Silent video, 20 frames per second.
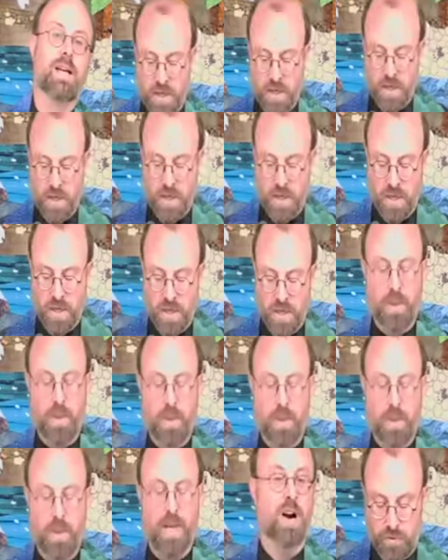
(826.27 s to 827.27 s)
Actually,
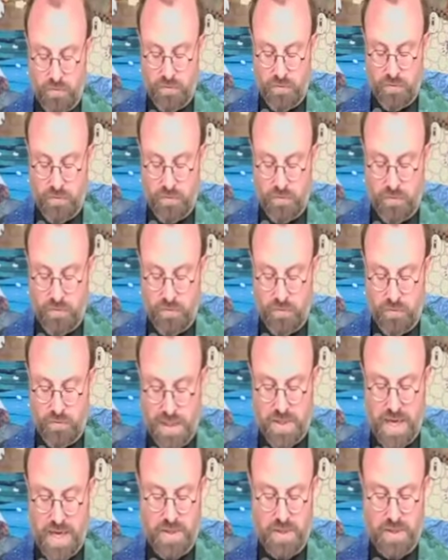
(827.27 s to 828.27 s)
I'm going to blame our
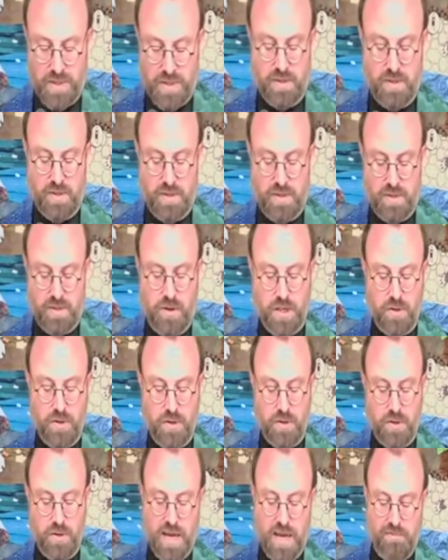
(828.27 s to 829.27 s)
own religious
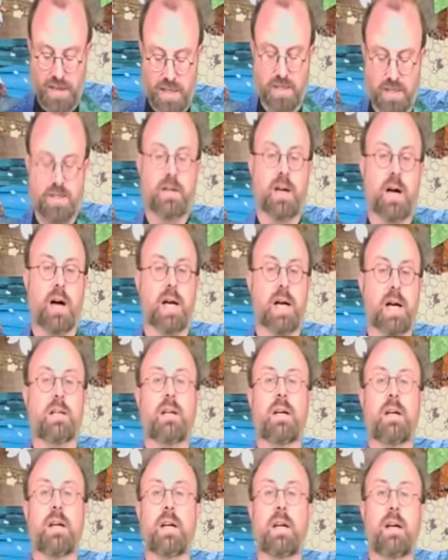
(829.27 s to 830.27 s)
ancestors on the
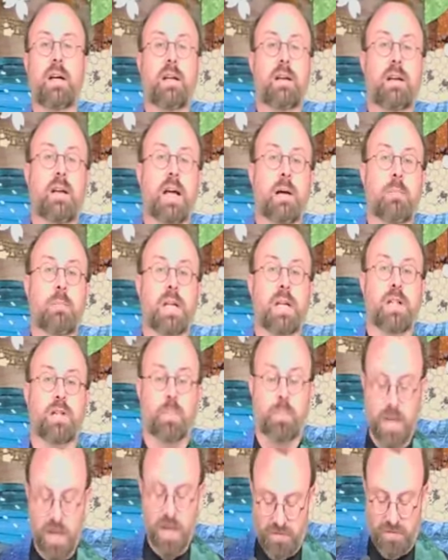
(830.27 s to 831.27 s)
Unitarian side,
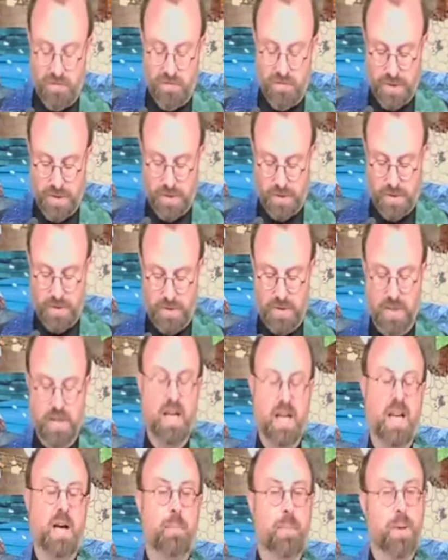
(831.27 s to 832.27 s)
namely the
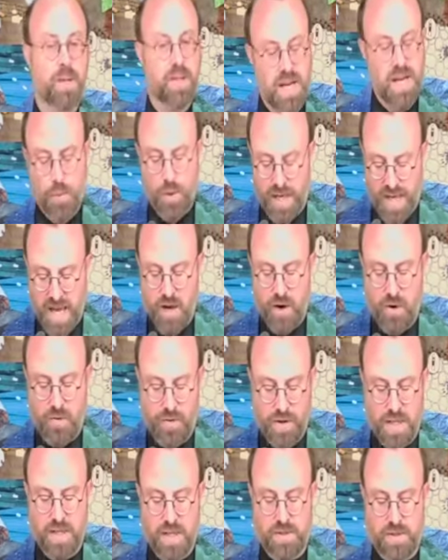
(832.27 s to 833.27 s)
Puritans, but
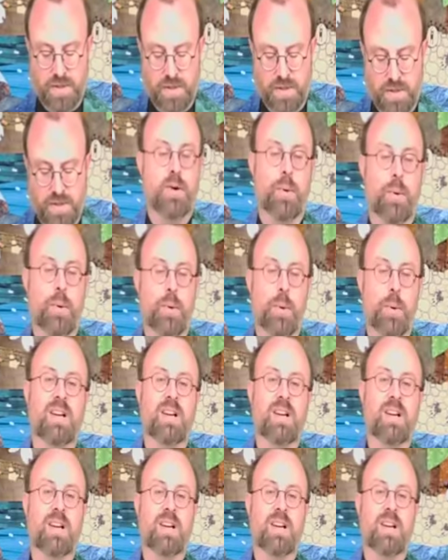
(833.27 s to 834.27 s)
they were Calvinists,
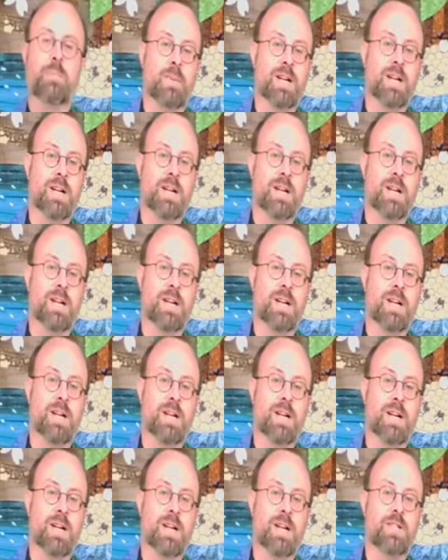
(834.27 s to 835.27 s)
so it comes to
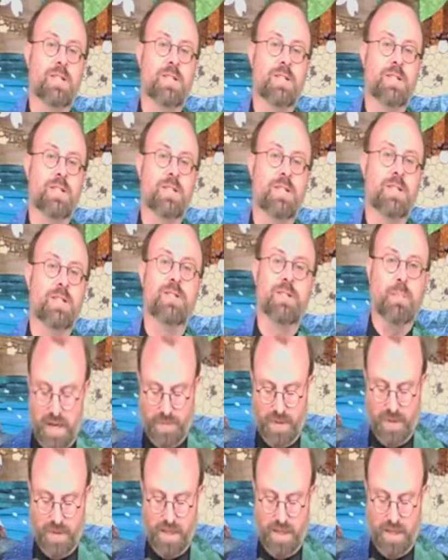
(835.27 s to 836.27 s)
much the
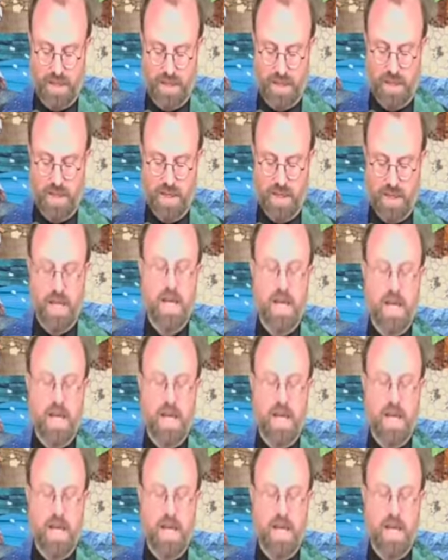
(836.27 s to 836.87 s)
same thing.